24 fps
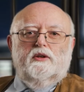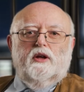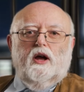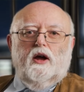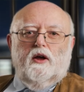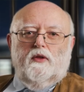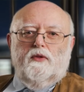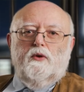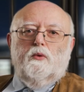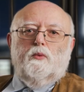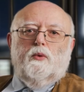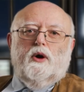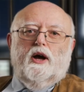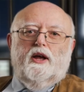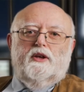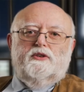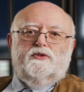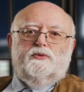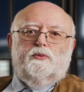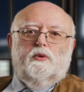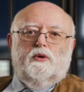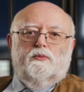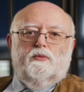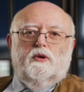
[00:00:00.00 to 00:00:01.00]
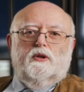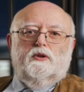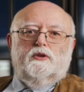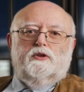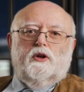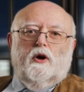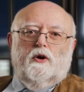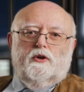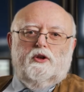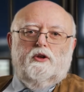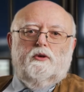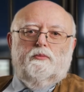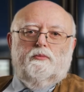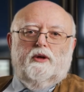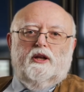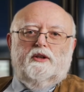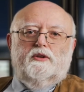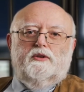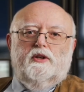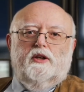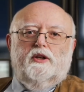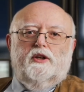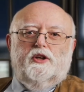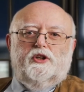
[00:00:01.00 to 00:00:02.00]
otherwise we will
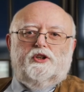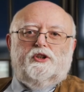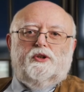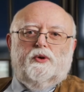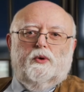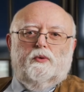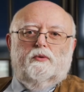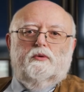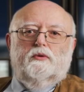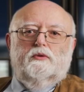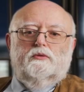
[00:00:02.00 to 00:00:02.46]
document the issue.